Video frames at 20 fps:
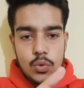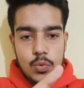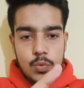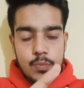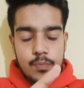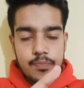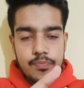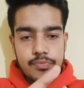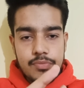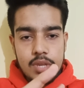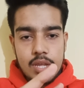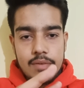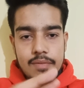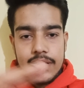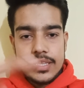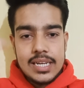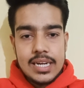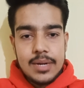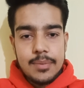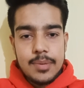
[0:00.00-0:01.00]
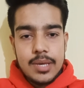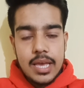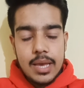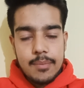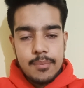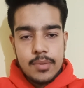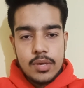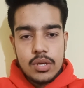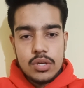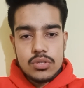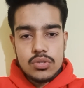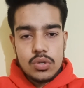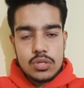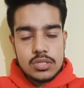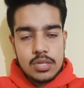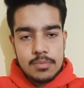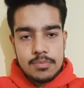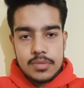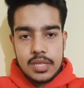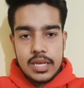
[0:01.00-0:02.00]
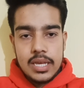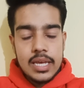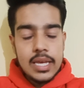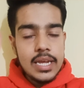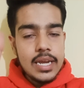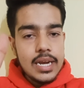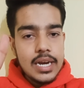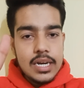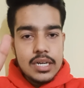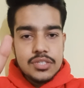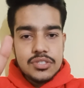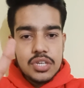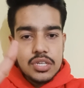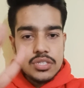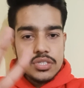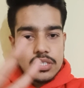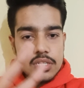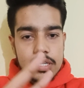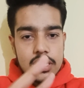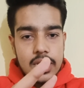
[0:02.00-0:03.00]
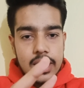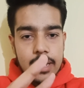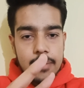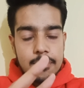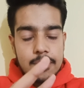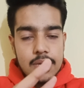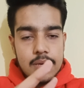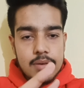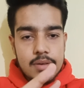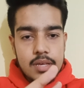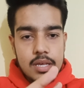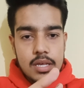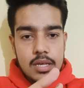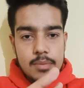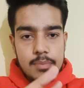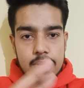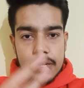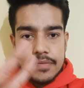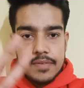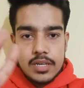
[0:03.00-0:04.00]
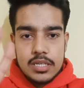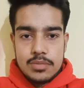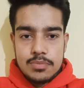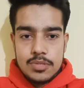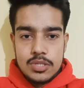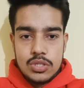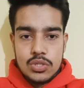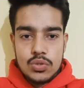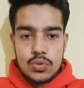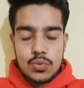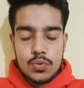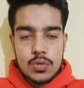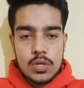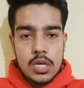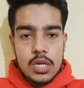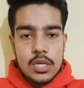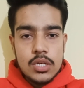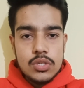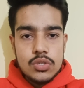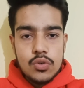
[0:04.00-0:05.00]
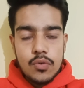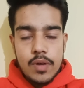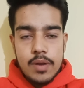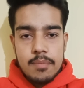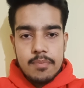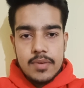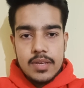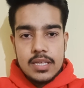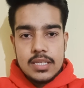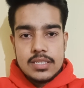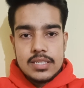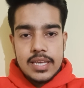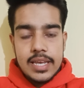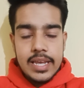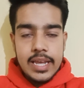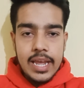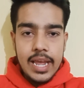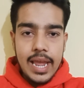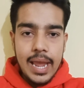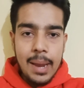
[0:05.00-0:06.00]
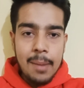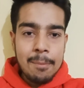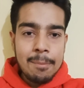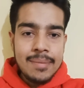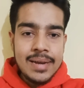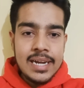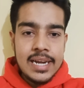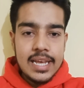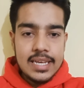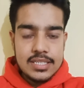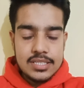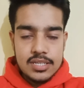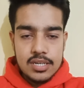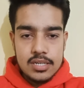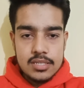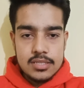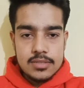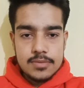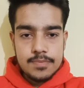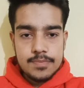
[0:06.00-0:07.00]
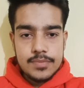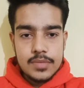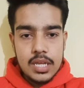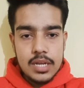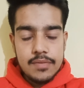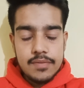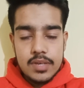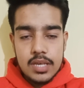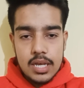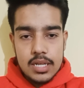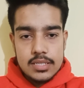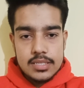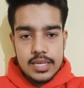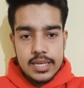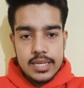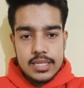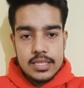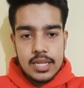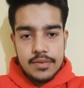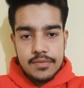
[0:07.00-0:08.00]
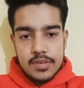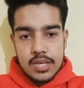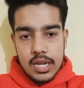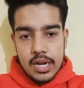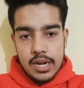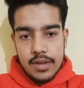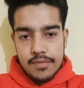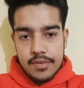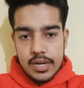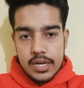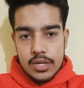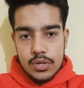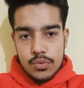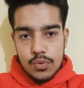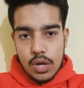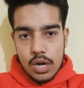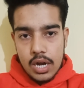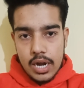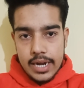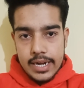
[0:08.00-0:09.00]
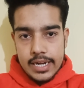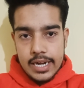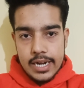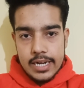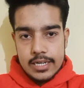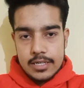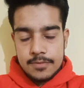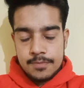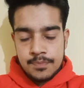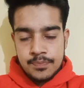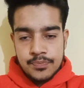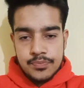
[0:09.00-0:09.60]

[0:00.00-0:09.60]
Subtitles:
two, whether it be ambiguous or something. It is just ambi prefix means two. So when we say ambidextrous, and we are saying that we are referring to our right hand,